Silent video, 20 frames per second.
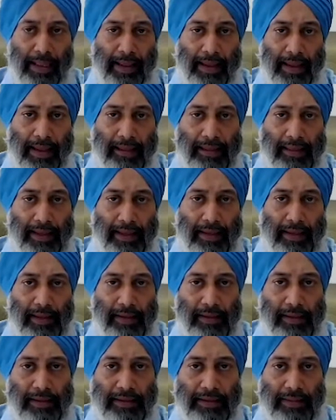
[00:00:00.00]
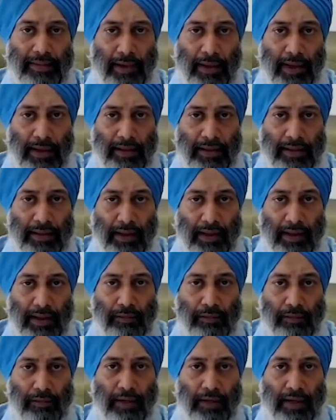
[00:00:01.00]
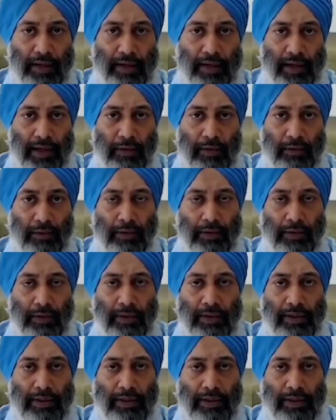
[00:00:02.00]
And then the smart card would allow